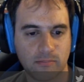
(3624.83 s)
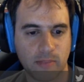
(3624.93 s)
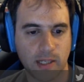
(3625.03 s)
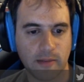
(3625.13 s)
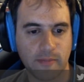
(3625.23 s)

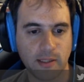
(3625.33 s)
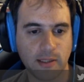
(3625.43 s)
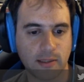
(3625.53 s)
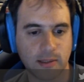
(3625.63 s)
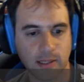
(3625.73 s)
But I feel
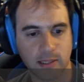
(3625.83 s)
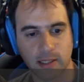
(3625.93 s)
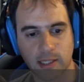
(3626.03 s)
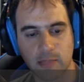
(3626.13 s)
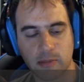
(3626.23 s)
that
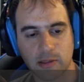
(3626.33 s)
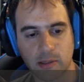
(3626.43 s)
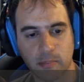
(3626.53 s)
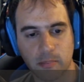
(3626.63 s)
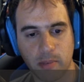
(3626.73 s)
the game is
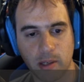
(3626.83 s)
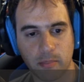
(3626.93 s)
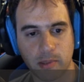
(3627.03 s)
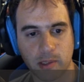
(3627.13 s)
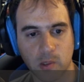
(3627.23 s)

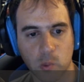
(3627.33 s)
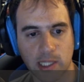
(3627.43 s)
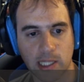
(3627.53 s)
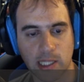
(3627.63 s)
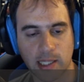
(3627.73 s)
developing
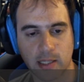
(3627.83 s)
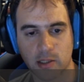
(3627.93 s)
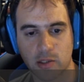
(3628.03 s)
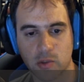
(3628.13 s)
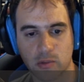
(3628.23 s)
quickly and I
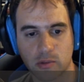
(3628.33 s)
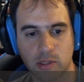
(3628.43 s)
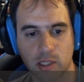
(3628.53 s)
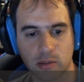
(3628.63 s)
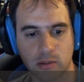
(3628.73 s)
should
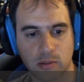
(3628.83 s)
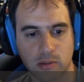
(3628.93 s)
start